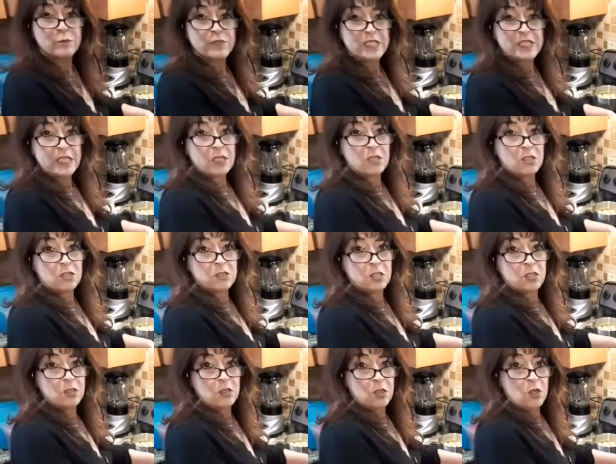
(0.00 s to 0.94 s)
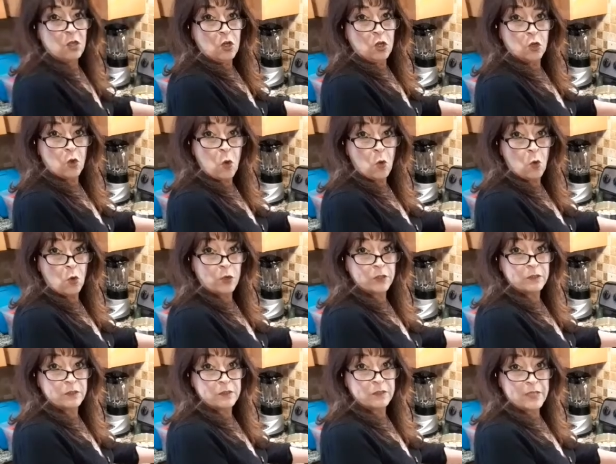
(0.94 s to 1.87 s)
sealed
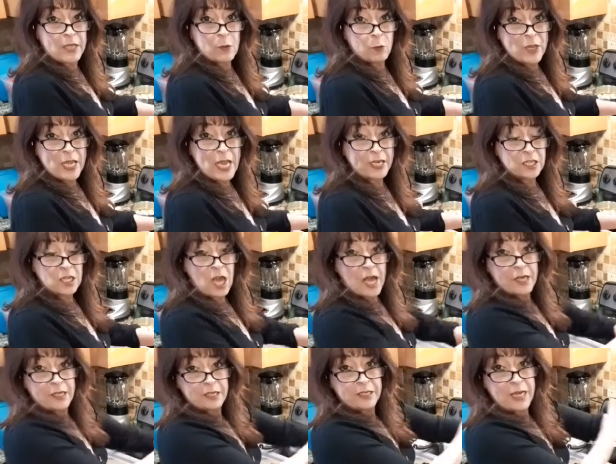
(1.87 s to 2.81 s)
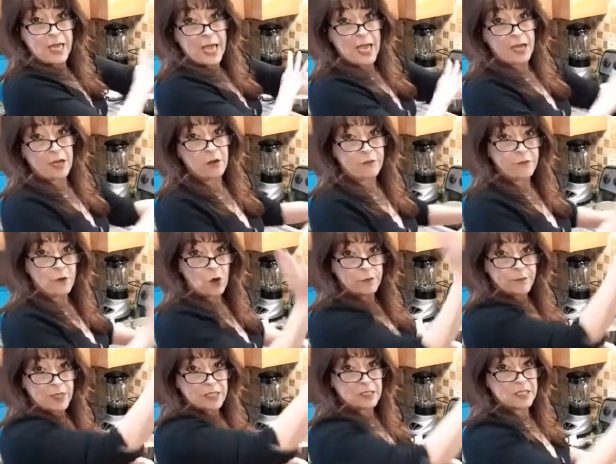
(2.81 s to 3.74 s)
corn that we had gotten at a
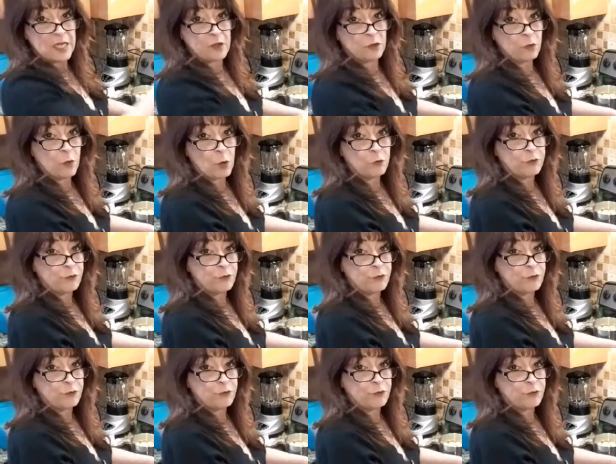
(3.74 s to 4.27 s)
farm that's down the road